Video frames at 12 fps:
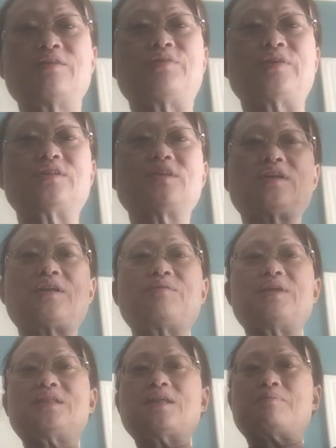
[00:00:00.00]
First, you're going to
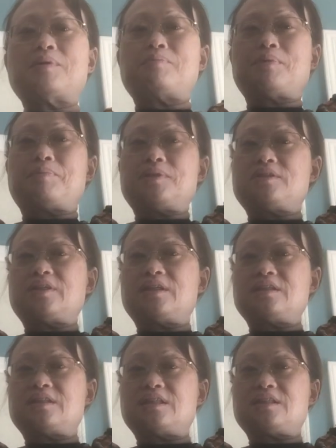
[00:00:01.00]
reach up, up, up, and try
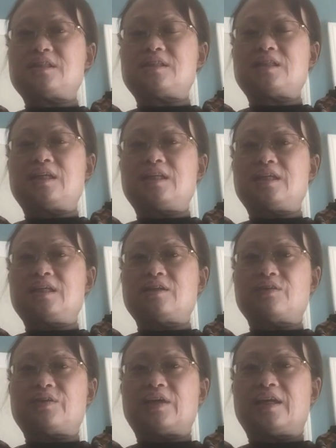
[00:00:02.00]
to touch the ceiling,
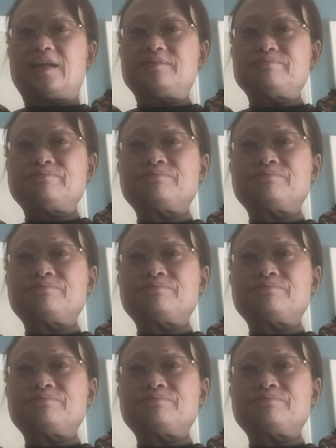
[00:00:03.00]
okay?